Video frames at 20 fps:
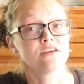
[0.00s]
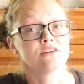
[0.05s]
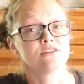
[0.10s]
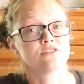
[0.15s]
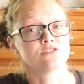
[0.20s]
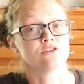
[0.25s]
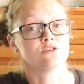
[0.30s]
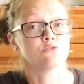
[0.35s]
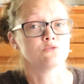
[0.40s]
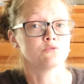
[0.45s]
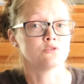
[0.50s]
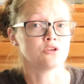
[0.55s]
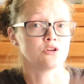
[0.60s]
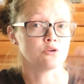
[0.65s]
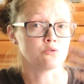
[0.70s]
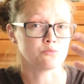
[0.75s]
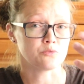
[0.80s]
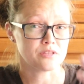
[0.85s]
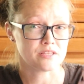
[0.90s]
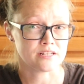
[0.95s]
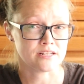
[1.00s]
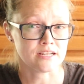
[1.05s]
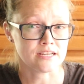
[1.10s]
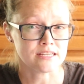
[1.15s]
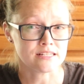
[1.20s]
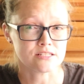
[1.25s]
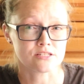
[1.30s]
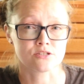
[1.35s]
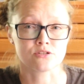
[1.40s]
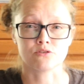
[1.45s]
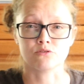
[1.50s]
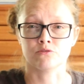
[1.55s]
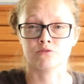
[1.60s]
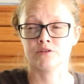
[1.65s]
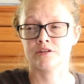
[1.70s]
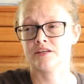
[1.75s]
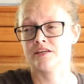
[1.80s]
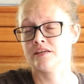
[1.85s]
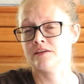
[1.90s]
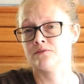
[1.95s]
So, you know, with knights,
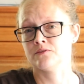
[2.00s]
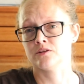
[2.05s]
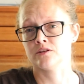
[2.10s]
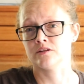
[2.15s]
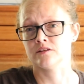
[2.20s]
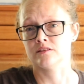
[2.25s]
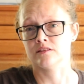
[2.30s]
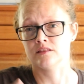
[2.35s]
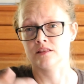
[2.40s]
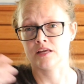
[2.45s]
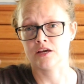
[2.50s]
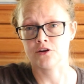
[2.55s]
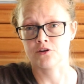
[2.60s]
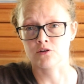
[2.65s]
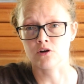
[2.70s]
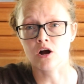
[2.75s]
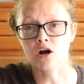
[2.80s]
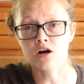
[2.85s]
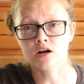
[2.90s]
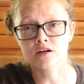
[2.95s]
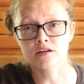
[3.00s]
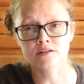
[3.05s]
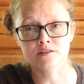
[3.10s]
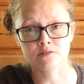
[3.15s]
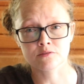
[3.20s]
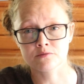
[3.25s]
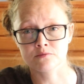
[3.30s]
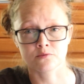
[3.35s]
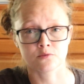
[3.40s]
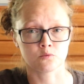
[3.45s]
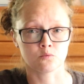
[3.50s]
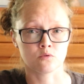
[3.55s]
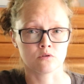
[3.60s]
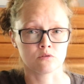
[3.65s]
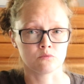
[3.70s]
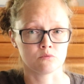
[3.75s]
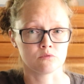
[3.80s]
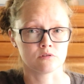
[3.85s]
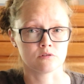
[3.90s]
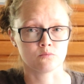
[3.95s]
or even later on for
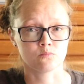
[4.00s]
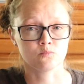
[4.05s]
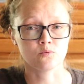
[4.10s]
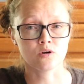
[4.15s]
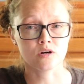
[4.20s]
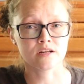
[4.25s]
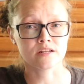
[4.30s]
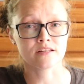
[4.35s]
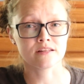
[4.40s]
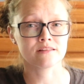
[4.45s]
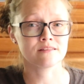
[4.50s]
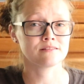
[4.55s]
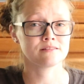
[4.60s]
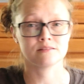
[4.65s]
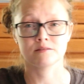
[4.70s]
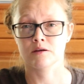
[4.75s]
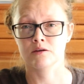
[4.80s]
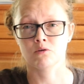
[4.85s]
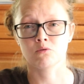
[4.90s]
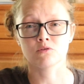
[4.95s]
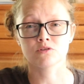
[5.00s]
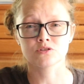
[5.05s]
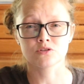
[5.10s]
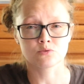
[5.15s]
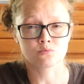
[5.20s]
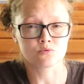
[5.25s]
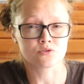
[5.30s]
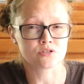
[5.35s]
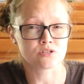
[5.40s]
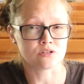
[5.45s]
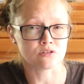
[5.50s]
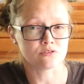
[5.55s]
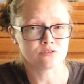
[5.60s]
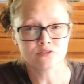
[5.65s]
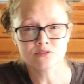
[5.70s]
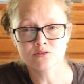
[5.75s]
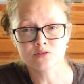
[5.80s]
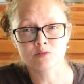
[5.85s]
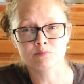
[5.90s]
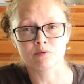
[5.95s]
World War I, horses were still
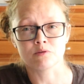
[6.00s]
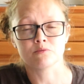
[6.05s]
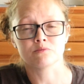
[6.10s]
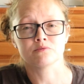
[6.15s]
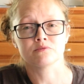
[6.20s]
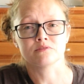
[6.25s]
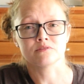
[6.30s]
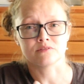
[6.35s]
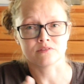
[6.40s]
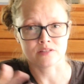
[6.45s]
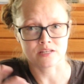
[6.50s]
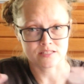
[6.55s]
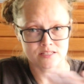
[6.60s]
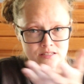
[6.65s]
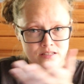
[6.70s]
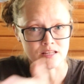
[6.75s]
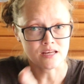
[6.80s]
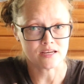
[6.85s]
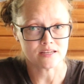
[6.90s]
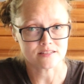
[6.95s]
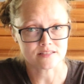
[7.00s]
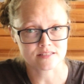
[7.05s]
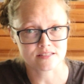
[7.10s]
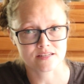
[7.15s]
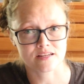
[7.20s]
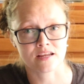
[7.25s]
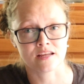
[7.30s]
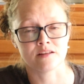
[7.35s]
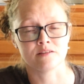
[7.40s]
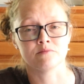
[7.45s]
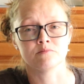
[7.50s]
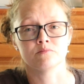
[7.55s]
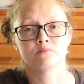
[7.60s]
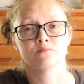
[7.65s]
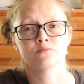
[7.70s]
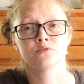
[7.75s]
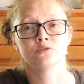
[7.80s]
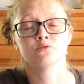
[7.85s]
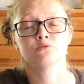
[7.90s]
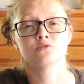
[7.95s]
used, but less and less,
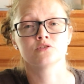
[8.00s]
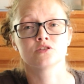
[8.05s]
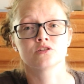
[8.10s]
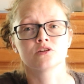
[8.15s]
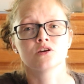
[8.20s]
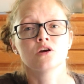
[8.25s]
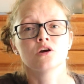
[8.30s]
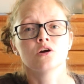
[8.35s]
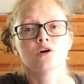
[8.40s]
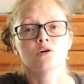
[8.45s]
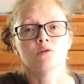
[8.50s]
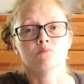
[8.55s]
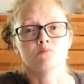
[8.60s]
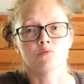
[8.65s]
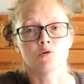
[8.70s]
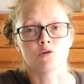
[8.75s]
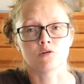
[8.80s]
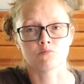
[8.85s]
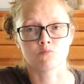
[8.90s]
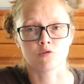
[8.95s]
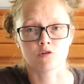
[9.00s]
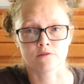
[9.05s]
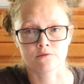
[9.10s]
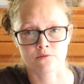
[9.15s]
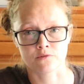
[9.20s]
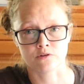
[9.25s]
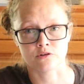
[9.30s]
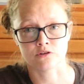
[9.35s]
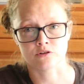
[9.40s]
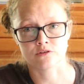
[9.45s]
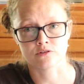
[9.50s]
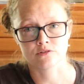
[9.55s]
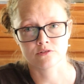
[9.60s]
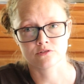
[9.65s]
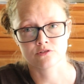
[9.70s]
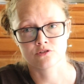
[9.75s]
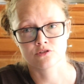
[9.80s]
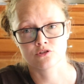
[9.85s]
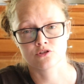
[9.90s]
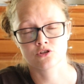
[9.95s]
and used more and more for
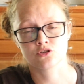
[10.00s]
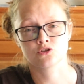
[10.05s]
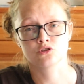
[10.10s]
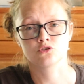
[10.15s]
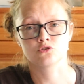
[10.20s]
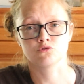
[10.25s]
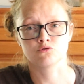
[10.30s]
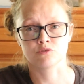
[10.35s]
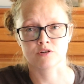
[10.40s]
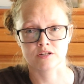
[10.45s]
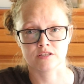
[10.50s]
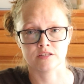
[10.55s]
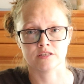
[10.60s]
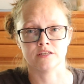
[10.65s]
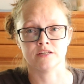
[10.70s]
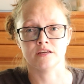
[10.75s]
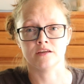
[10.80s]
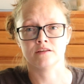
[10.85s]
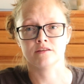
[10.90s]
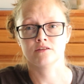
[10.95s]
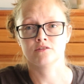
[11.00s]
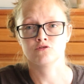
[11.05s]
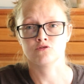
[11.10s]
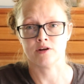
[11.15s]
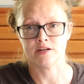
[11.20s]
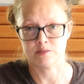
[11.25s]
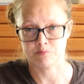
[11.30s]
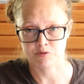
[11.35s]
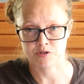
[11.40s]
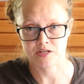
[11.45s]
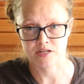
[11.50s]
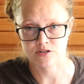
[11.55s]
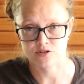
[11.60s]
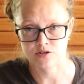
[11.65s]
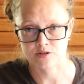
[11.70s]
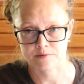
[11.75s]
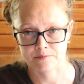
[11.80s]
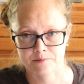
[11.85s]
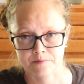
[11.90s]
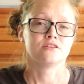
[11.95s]
strictly
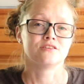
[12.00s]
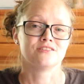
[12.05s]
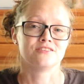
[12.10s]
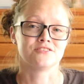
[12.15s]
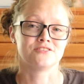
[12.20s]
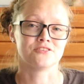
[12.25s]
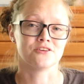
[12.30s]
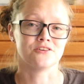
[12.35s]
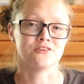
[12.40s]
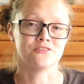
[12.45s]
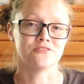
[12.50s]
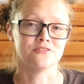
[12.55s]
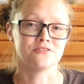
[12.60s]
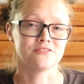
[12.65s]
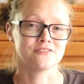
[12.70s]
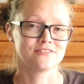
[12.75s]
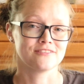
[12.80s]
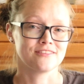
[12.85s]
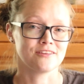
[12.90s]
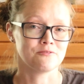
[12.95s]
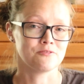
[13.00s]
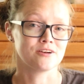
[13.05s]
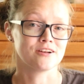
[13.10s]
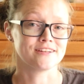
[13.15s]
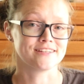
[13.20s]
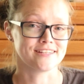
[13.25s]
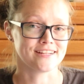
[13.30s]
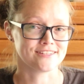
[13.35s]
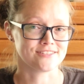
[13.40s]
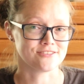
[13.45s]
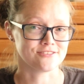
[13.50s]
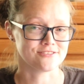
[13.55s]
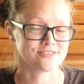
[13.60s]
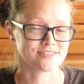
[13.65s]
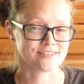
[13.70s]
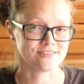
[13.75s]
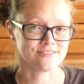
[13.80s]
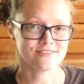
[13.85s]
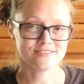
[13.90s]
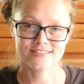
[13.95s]
transportation. So they wanted to test their
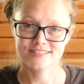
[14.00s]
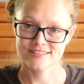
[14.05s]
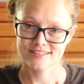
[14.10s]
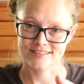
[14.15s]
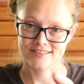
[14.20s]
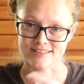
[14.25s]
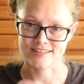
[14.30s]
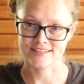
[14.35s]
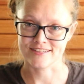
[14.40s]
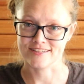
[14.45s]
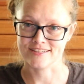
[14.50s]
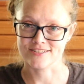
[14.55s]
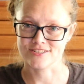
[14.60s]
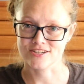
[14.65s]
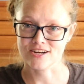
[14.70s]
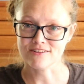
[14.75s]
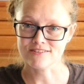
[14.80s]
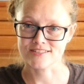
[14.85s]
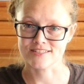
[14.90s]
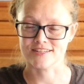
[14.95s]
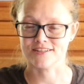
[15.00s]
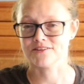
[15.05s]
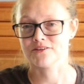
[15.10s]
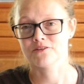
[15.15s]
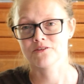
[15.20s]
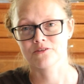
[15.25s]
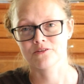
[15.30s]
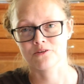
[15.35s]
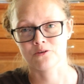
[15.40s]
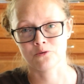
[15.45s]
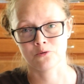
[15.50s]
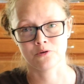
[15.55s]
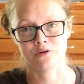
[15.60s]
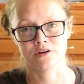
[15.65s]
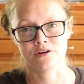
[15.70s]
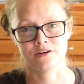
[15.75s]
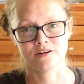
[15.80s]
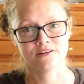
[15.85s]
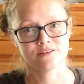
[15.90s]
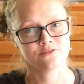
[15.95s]
skills. They did jousting,
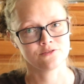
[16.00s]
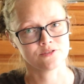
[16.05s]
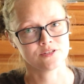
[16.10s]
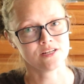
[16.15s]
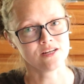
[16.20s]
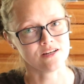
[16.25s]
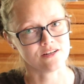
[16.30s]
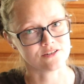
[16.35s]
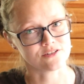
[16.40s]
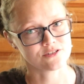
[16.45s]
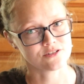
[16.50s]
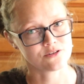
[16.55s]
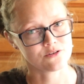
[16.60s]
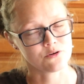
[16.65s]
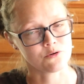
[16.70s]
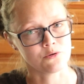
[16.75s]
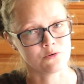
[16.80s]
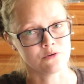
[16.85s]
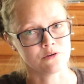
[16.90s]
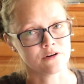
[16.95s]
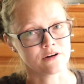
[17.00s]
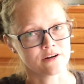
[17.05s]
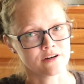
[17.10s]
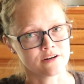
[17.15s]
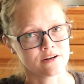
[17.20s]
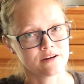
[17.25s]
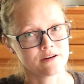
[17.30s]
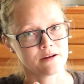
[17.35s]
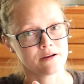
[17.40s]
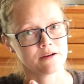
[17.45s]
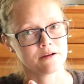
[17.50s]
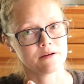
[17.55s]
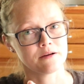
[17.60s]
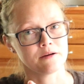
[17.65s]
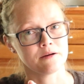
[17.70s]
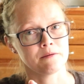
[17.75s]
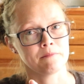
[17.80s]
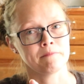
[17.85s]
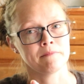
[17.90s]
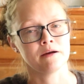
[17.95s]
or dressage, or
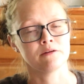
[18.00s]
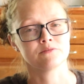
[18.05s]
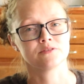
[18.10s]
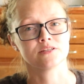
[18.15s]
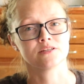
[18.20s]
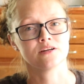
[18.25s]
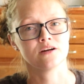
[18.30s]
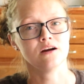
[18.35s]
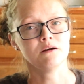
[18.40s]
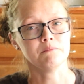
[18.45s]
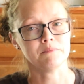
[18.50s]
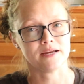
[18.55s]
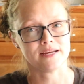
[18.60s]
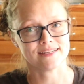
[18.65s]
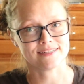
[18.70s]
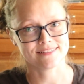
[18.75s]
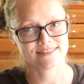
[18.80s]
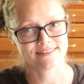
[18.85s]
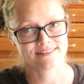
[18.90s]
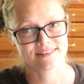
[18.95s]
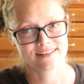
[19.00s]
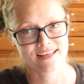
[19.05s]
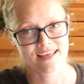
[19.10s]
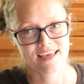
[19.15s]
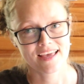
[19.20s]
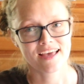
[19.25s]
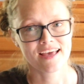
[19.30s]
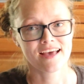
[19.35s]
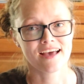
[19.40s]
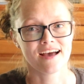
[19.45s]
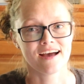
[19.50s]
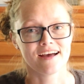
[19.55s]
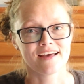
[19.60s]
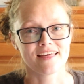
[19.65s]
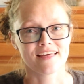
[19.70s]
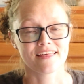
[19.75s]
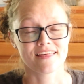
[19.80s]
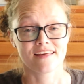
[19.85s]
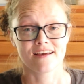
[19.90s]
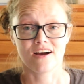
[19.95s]
mounted combat.
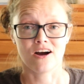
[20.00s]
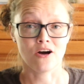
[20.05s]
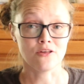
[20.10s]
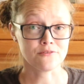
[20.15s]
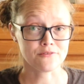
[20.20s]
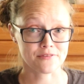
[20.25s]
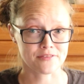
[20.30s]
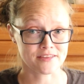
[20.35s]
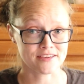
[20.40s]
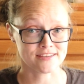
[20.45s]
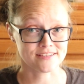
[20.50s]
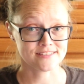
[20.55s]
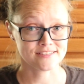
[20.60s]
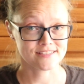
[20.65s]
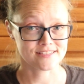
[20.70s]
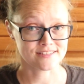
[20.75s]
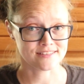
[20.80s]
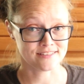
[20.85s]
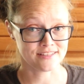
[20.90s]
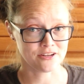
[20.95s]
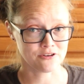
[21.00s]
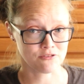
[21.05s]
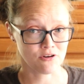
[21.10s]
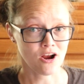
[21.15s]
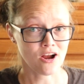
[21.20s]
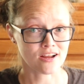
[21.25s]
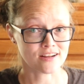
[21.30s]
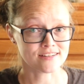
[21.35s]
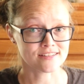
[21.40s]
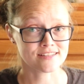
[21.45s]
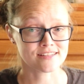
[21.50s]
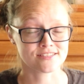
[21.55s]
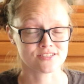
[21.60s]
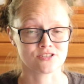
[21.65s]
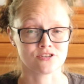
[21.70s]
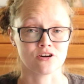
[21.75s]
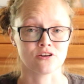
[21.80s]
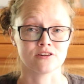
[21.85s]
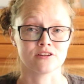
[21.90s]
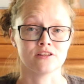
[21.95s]
Other things later on
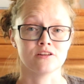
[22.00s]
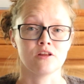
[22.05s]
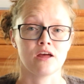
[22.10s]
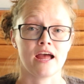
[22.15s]
started